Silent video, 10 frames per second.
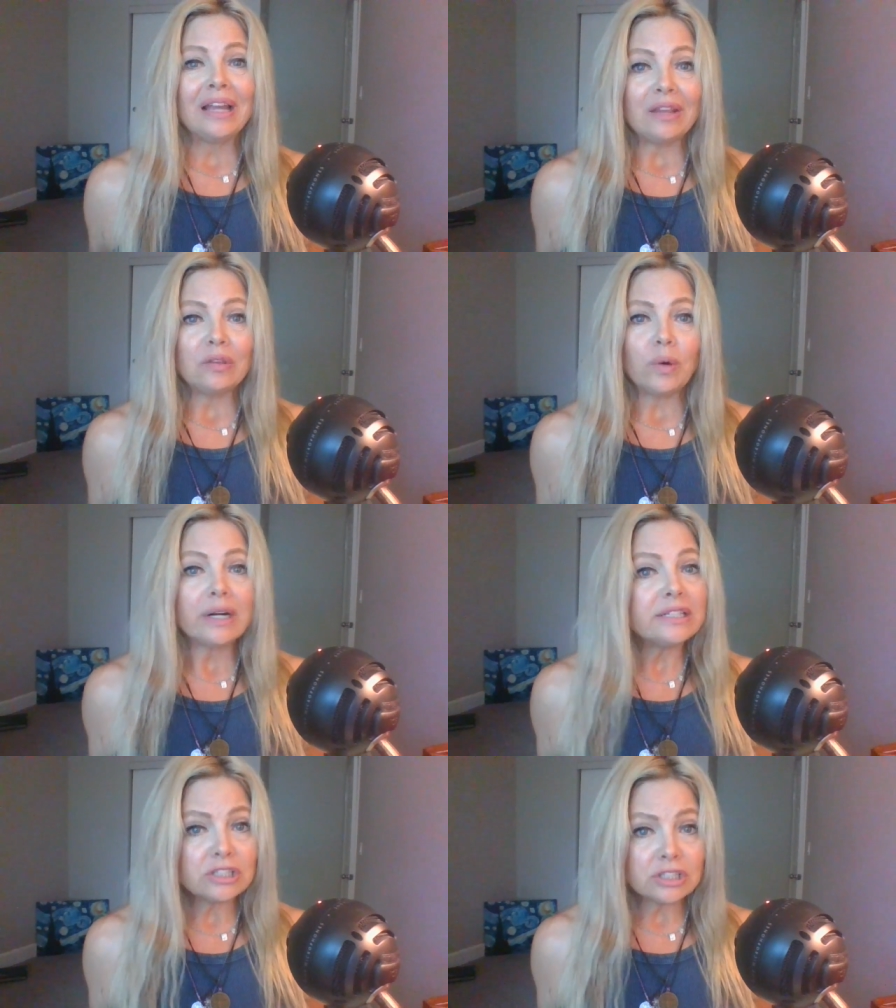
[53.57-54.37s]
And the one
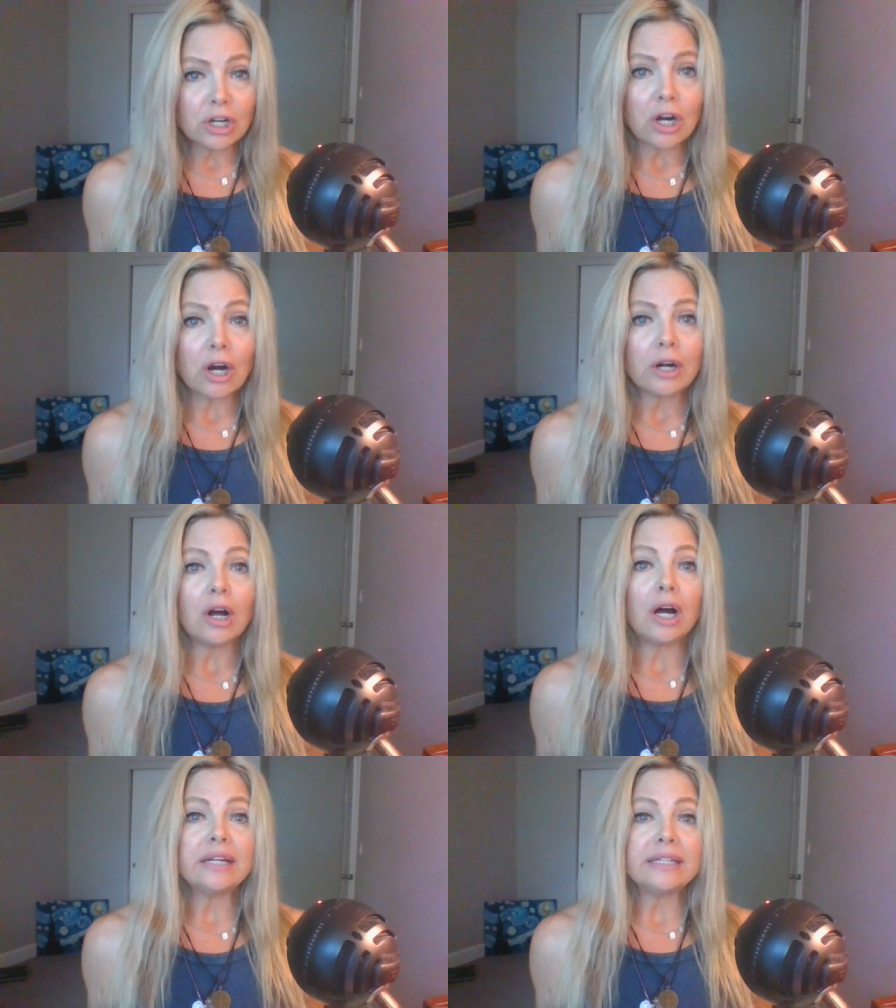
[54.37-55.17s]
I took to heart
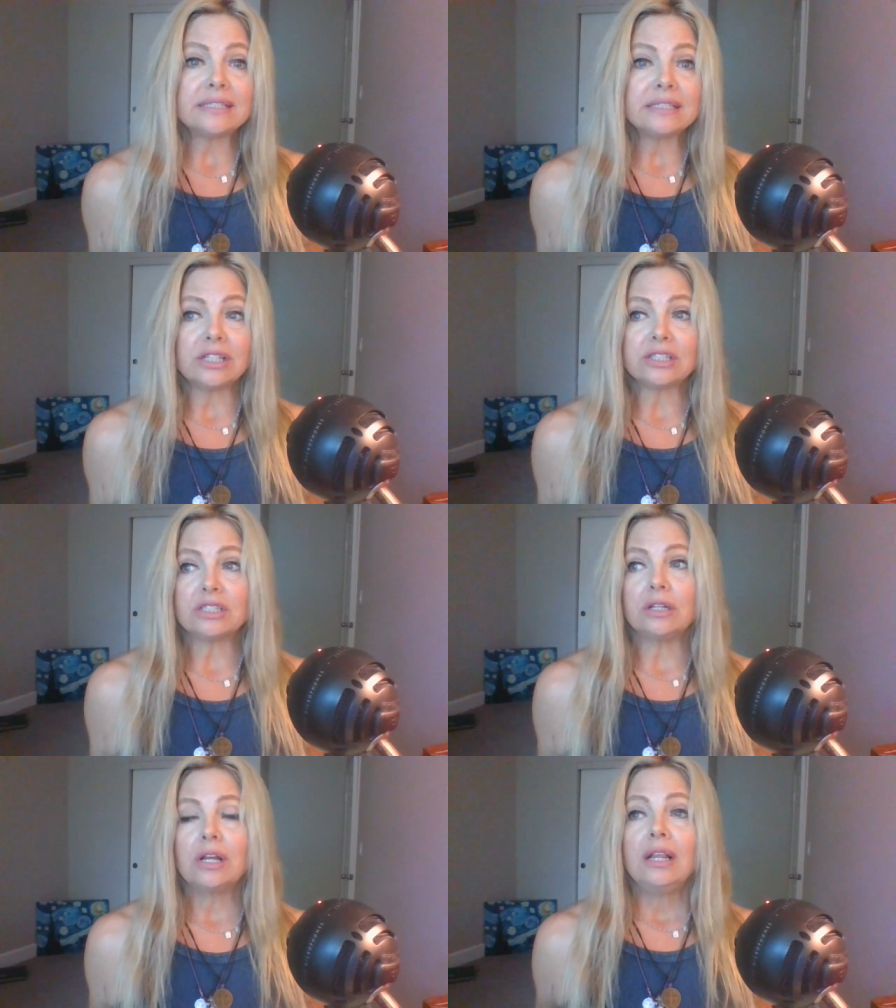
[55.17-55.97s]
on his
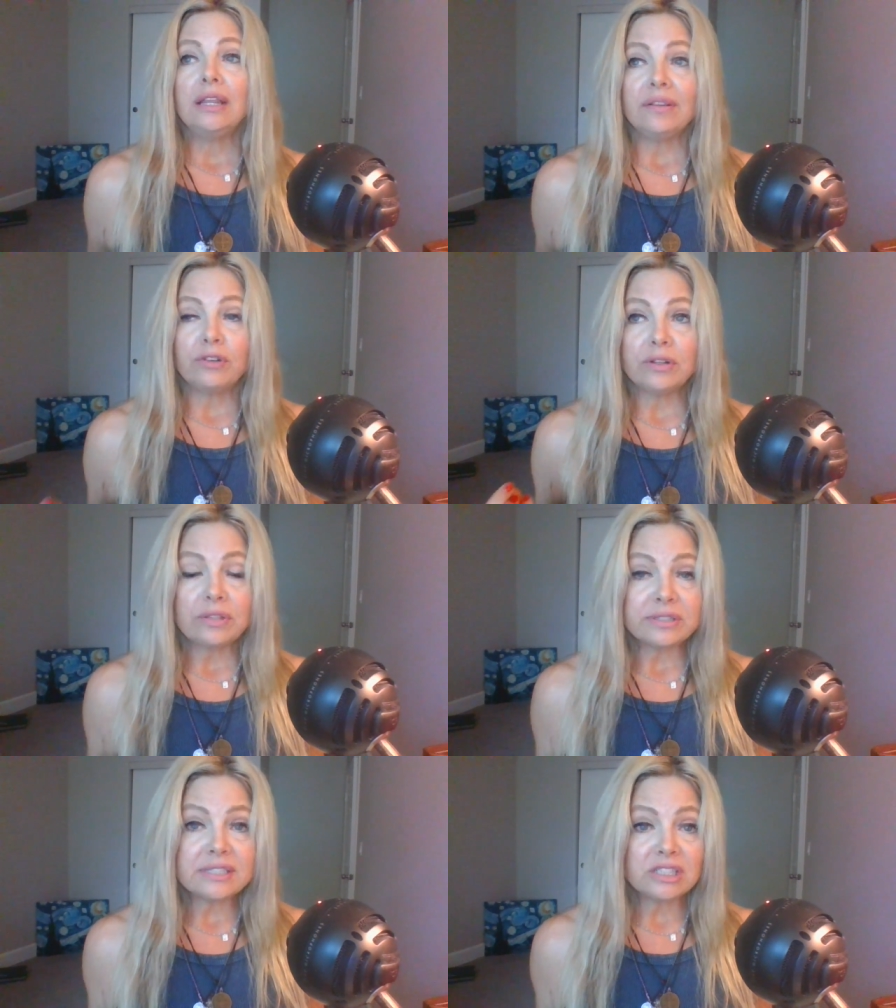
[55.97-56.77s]
suggestion for
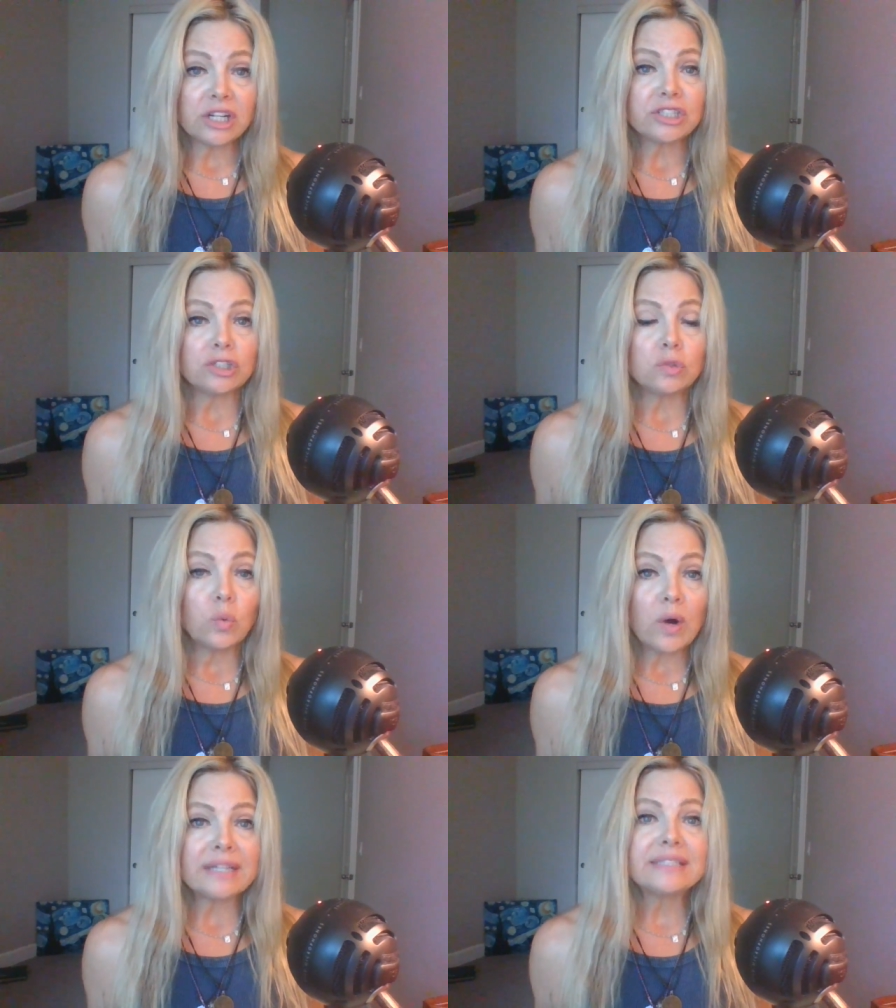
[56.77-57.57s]
the suggestion
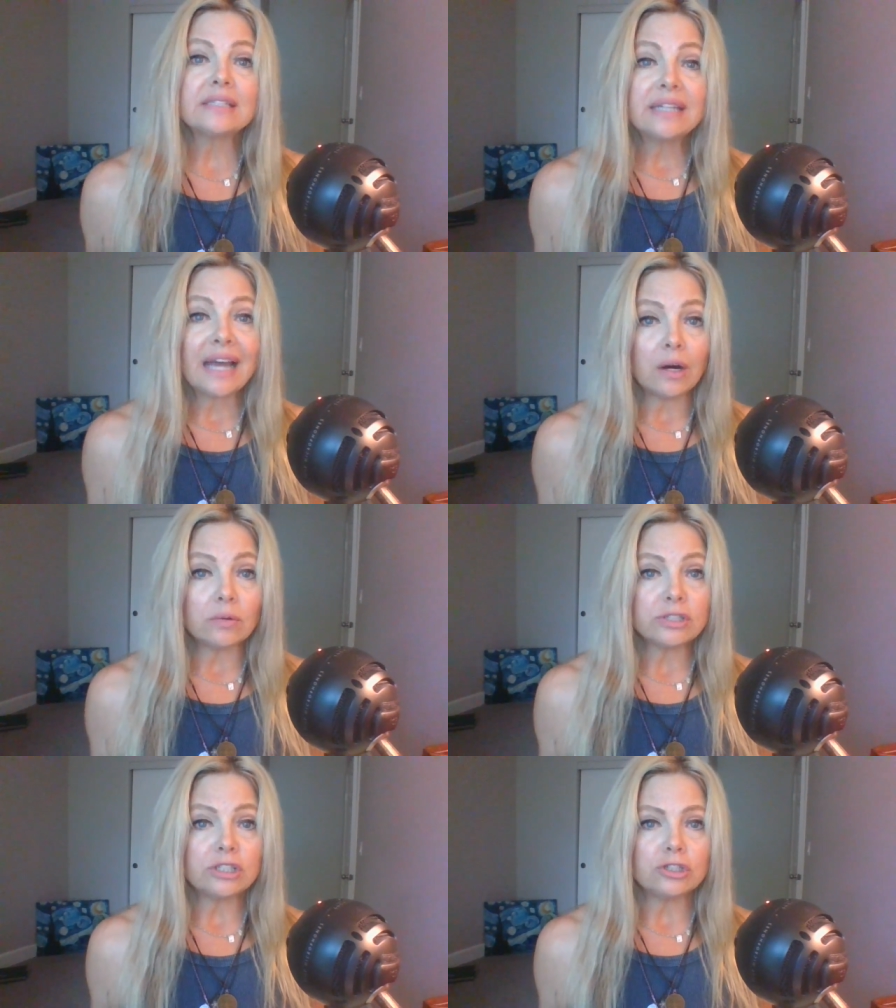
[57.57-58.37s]
was
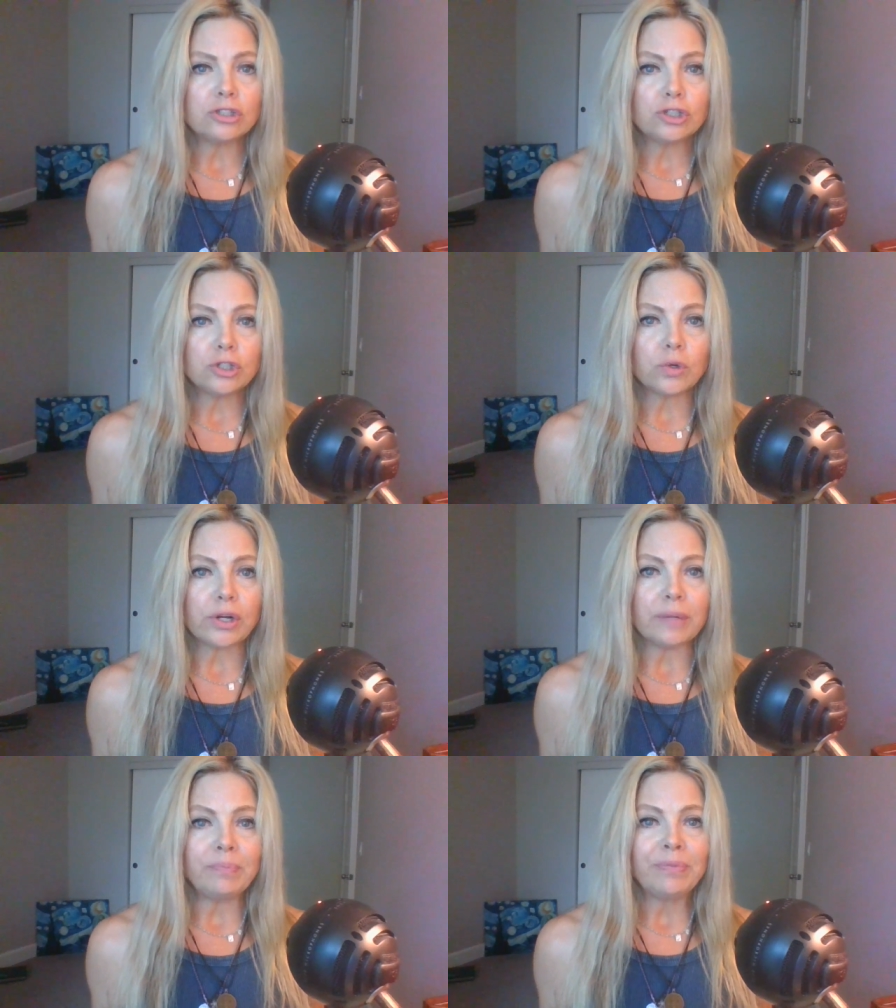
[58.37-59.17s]
counting
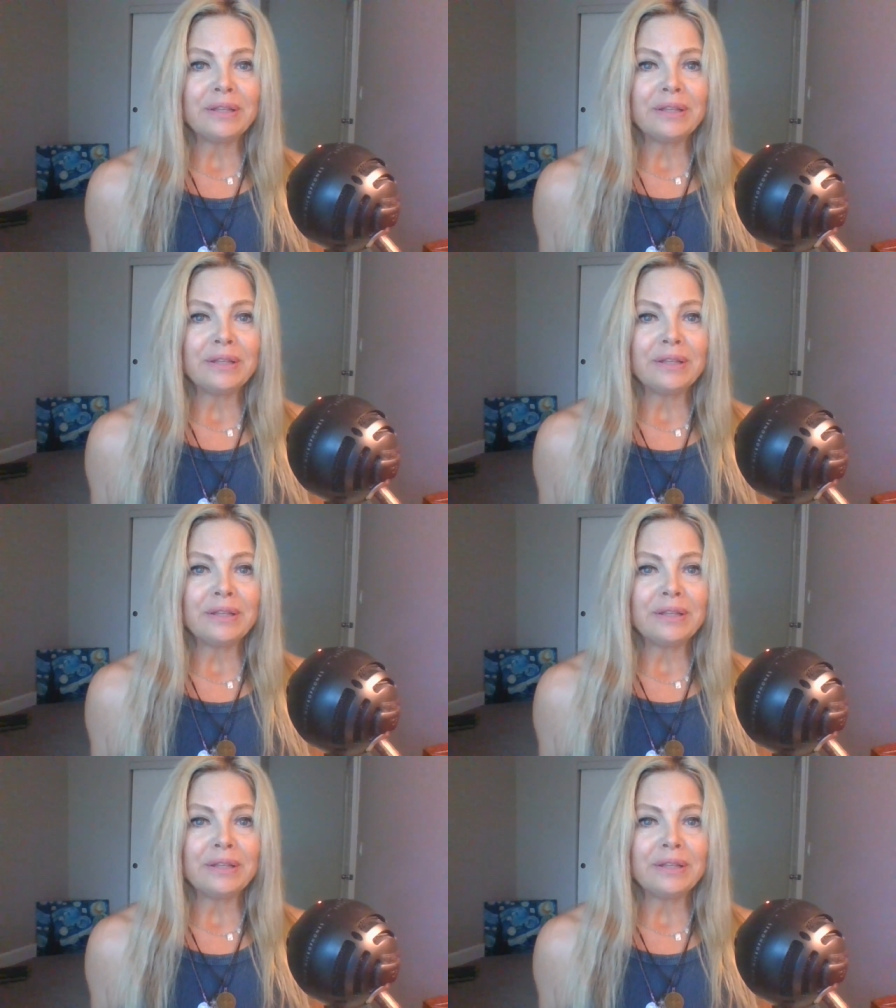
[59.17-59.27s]
joy.